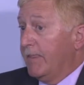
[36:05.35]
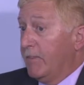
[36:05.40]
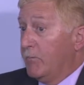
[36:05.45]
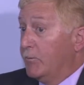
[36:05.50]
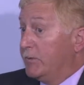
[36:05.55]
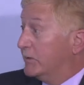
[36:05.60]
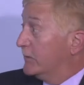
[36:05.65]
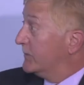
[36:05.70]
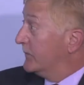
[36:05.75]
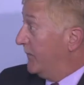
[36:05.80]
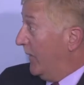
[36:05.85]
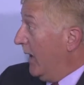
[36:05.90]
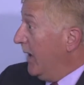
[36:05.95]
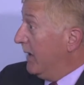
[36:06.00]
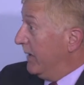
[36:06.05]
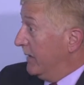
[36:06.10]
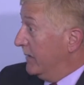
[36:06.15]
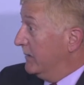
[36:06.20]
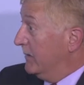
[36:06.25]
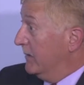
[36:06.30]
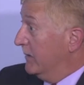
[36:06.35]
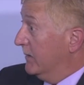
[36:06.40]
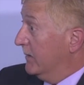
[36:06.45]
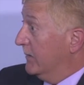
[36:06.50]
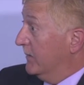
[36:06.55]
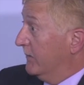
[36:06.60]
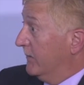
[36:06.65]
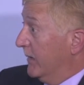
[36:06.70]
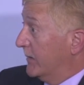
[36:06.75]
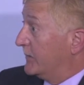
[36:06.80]
which is fine
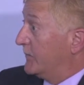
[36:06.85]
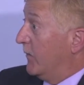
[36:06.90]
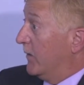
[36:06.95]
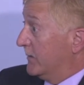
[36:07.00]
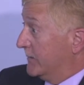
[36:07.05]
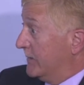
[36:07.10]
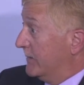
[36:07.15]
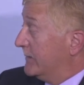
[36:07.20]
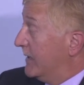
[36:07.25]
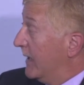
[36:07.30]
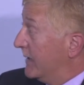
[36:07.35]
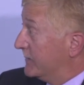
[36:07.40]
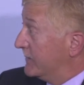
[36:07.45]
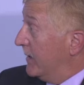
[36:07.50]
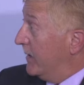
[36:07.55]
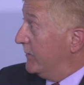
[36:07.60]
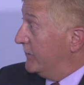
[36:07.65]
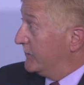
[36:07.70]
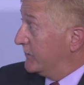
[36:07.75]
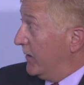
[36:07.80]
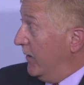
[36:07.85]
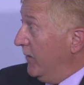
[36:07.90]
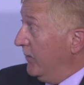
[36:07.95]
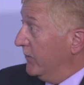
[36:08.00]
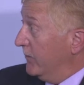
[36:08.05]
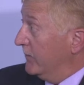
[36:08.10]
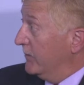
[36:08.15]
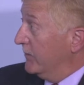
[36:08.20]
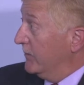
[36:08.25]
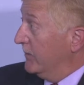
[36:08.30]
as far as the tax dollars go.